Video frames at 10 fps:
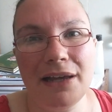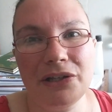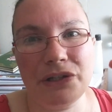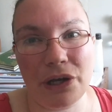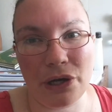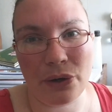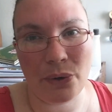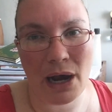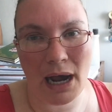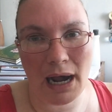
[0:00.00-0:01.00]

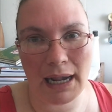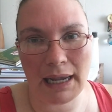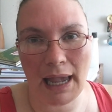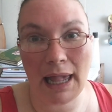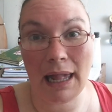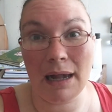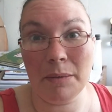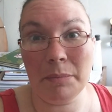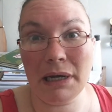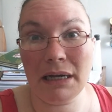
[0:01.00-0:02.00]
so I
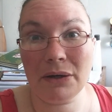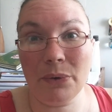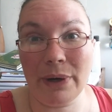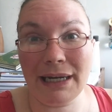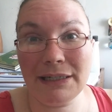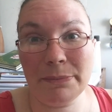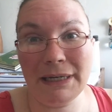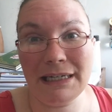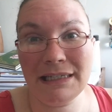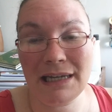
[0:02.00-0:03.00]
am going to
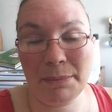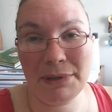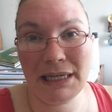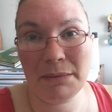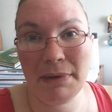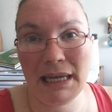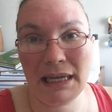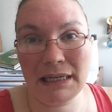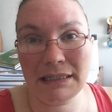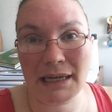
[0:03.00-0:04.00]
be doubling my
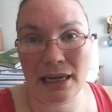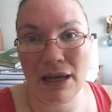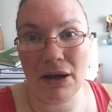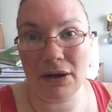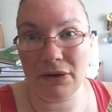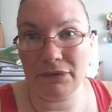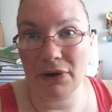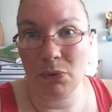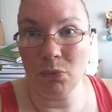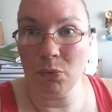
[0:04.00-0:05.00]
intake
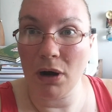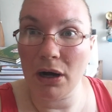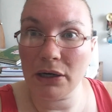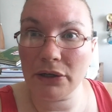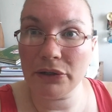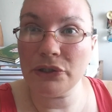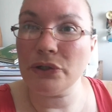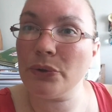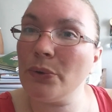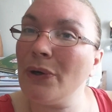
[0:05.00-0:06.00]
of water
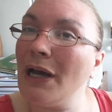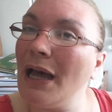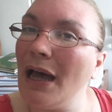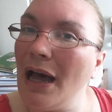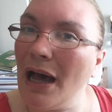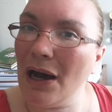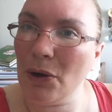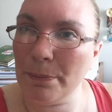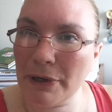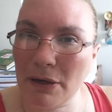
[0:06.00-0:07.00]
to
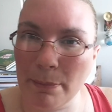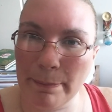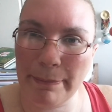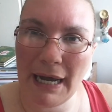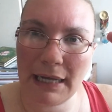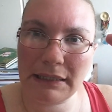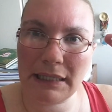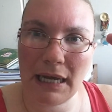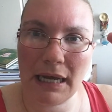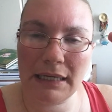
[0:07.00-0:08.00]
help
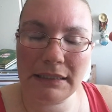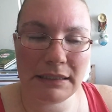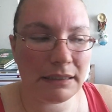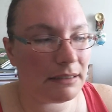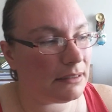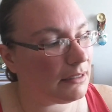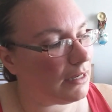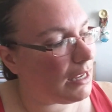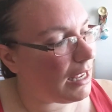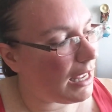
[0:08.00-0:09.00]
combat that.
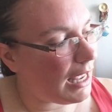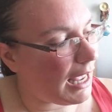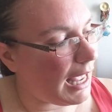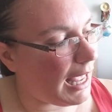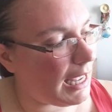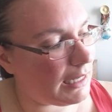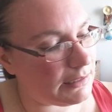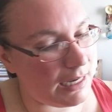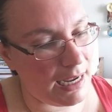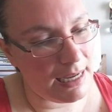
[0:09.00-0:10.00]

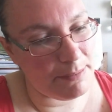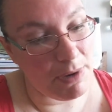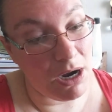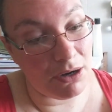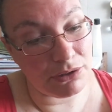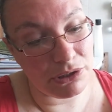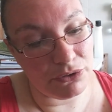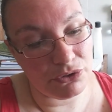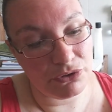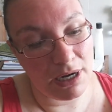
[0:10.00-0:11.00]
And I am
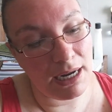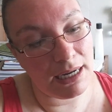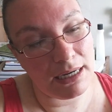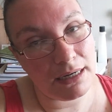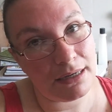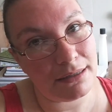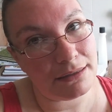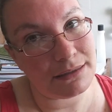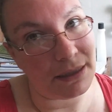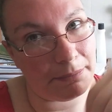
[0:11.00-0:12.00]
also trying
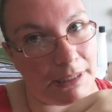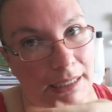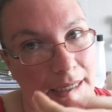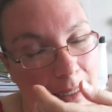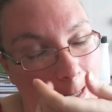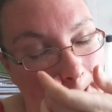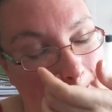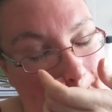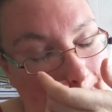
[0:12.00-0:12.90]
something